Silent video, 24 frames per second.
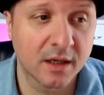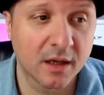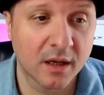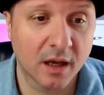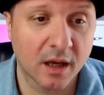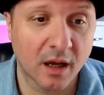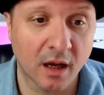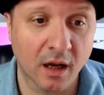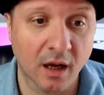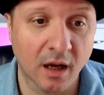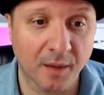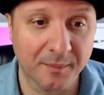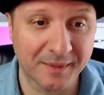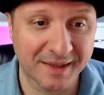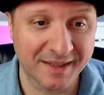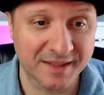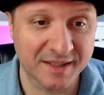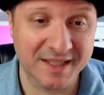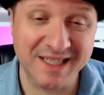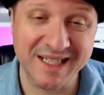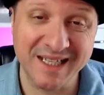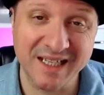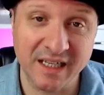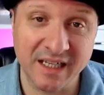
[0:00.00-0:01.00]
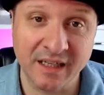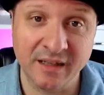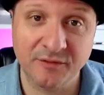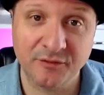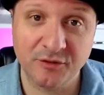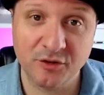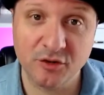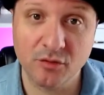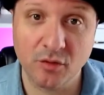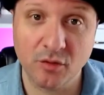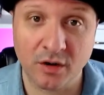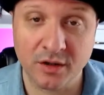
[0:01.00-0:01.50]
and see if
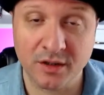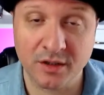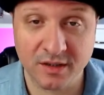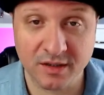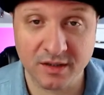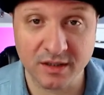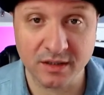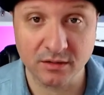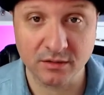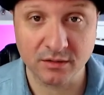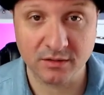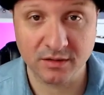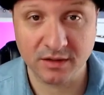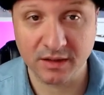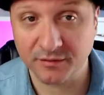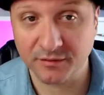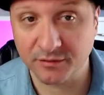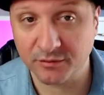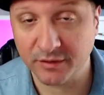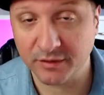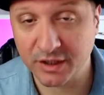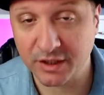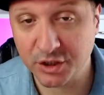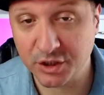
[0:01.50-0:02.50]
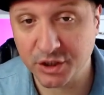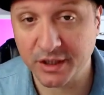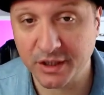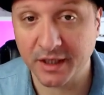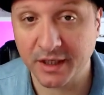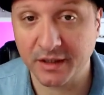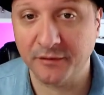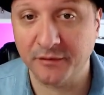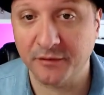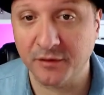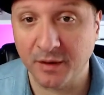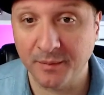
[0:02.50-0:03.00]
you are still differentiated
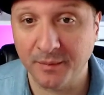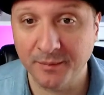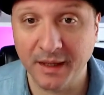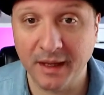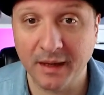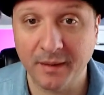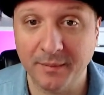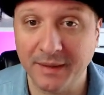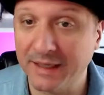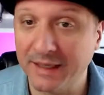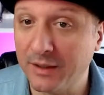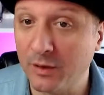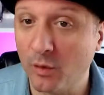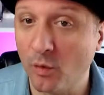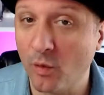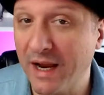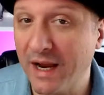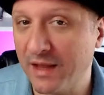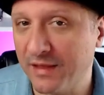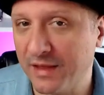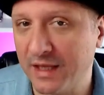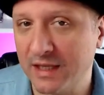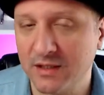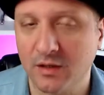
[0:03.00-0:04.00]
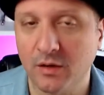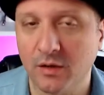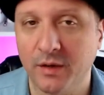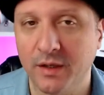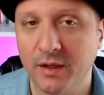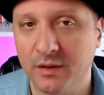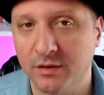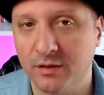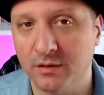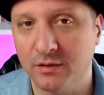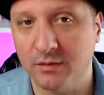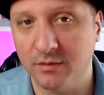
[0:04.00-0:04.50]
from them in a way that's going
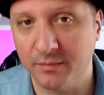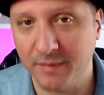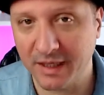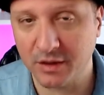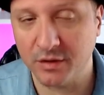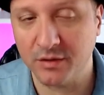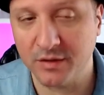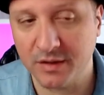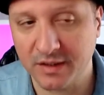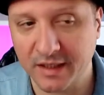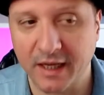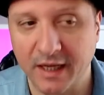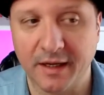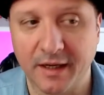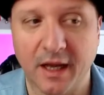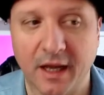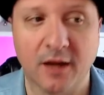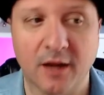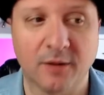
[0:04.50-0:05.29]
to make you stand out.